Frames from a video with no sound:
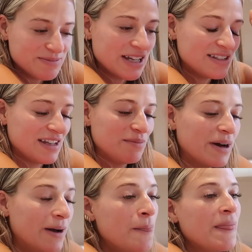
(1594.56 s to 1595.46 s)
amazing.
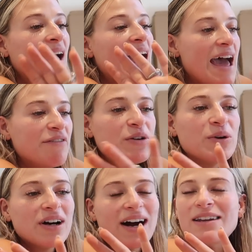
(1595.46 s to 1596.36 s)
But
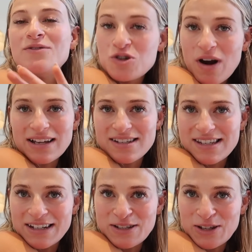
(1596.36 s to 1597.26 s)
everyone kind of dresses
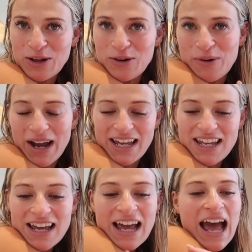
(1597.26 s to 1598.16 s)
in a certain
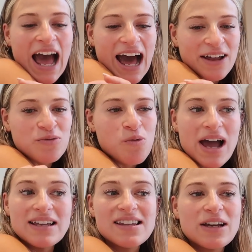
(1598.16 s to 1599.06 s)
way and
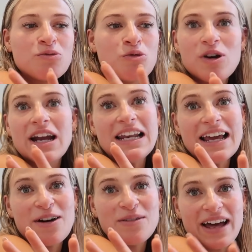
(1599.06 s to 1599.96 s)
wears like really
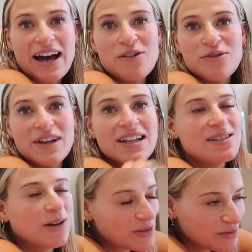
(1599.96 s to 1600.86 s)
out there outfits,
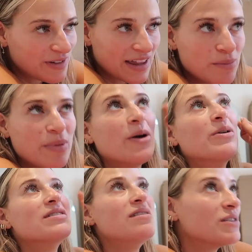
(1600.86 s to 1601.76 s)
lots of feather
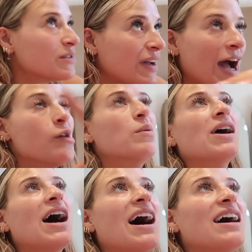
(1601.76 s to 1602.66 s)
boas, lots of cowboy
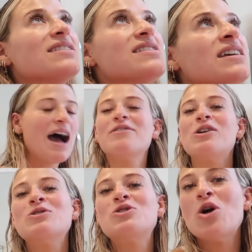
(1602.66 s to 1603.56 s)
hats. Haven't
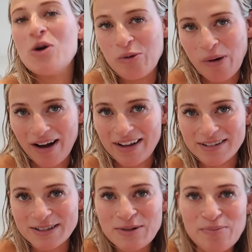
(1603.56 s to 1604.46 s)
gone too
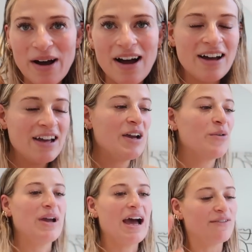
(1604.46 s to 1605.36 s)
wild, but
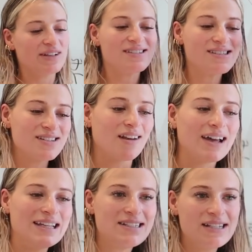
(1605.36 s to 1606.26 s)
we have a
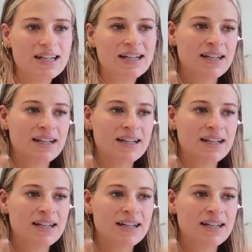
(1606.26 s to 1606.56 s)
slight